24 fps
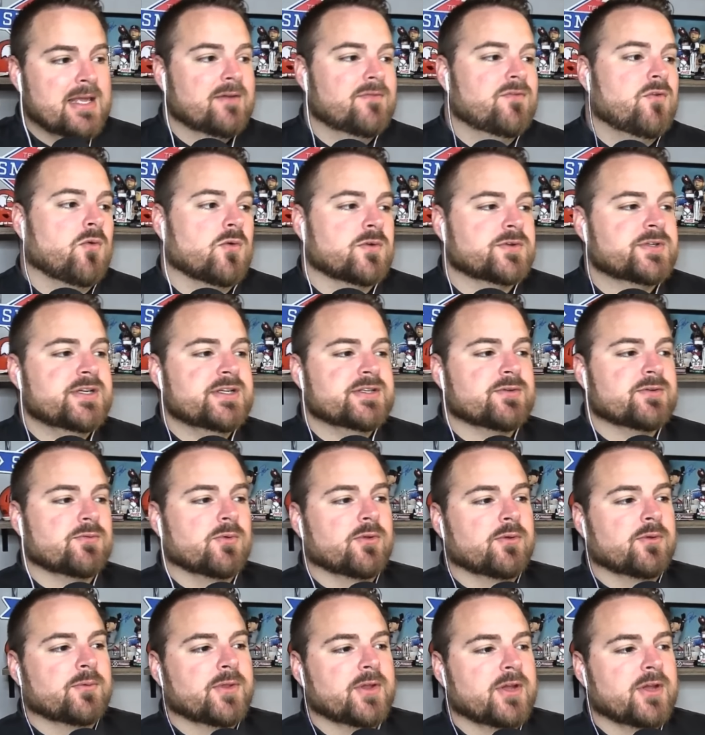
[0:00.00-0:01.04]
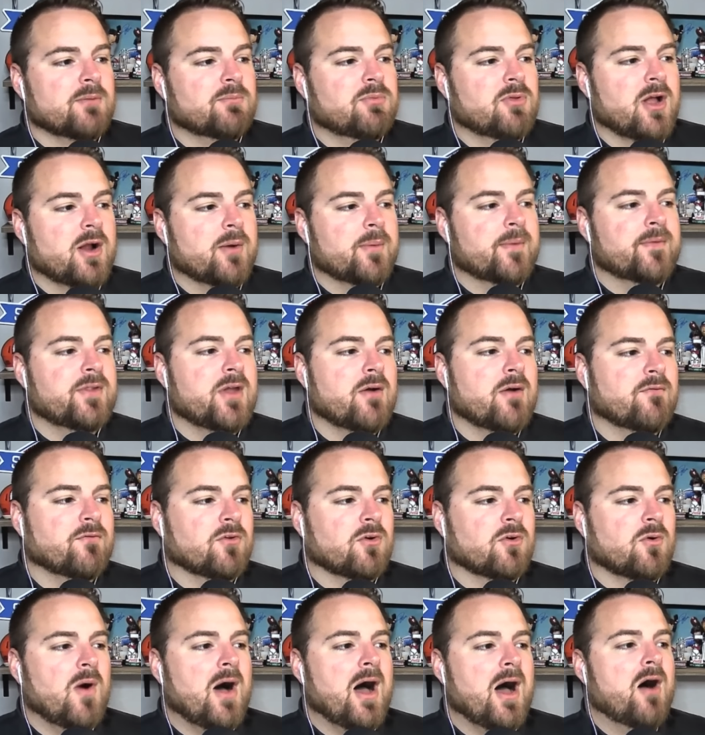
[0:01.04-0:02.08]
Of course, he's a really really good player. We've known for
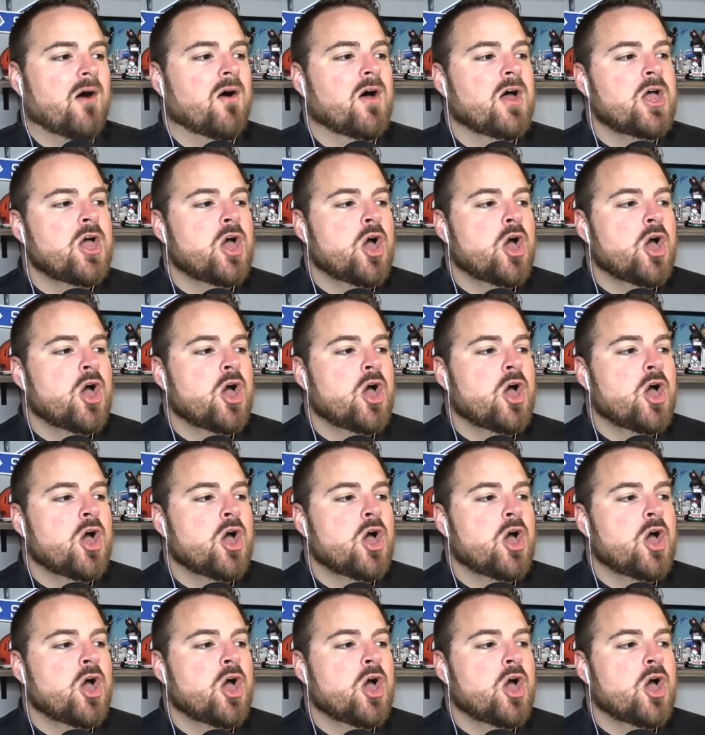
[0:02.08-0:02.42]
a while.